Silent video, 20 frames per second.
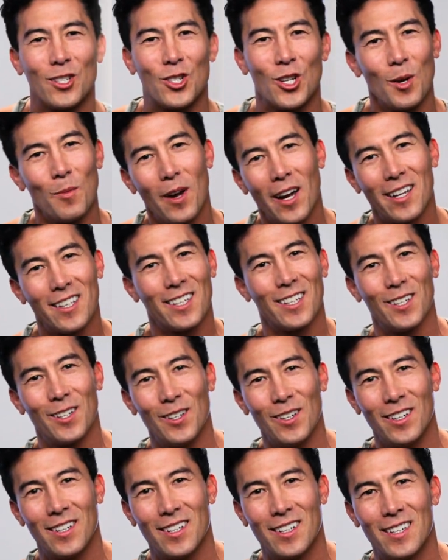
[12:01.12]
gym
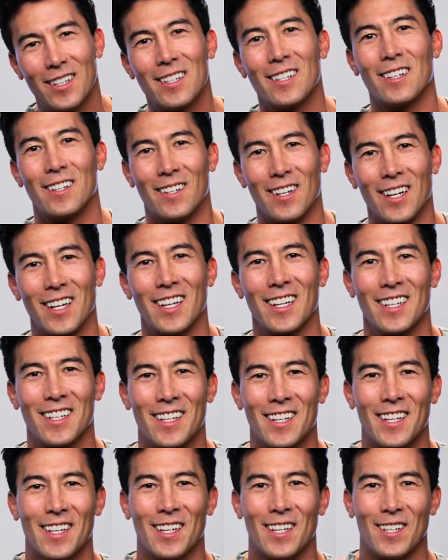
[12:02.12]
IQ, right?
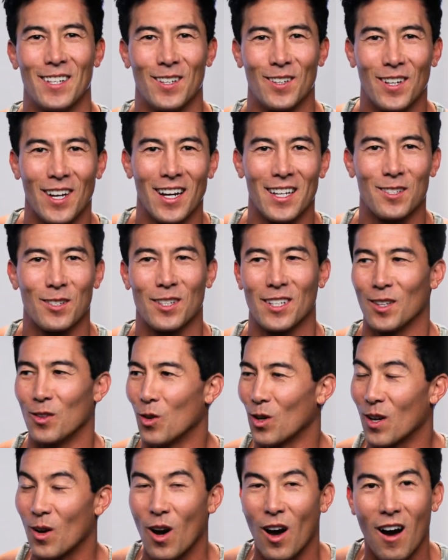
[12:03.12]
You guys are gonna
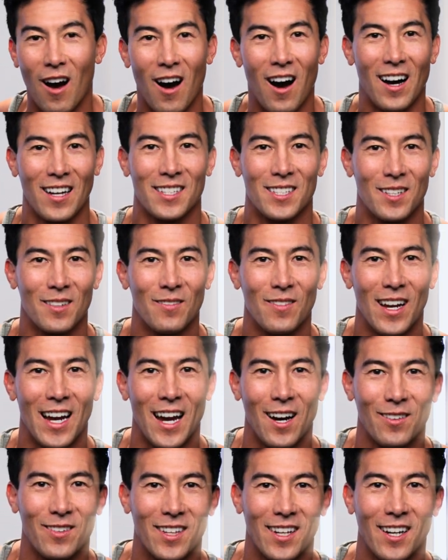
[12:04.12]
look awesome
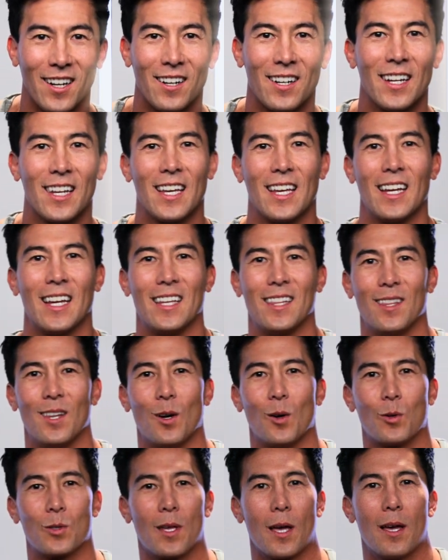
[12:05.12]
out there in
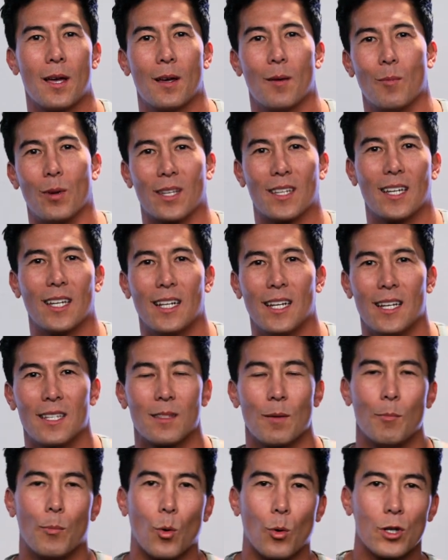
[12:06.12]
those bikinis
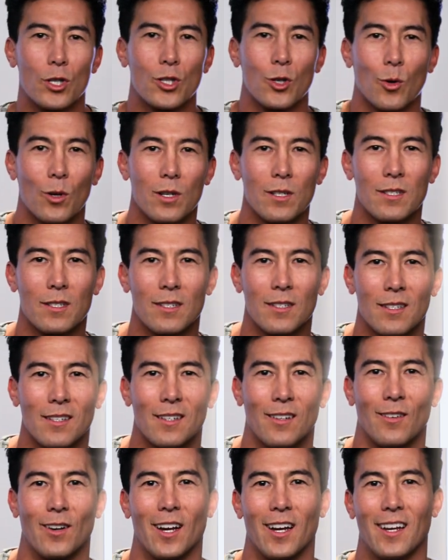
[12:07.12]
and board shorts,
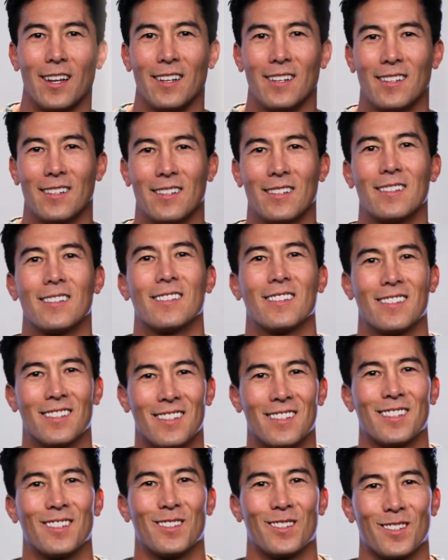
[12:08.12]
right?
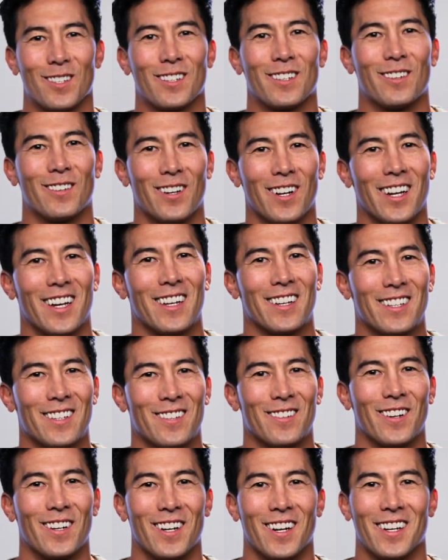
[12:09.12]
Right
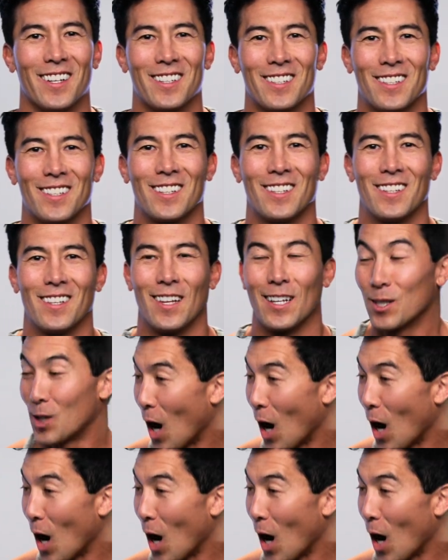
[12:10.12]
on. Let's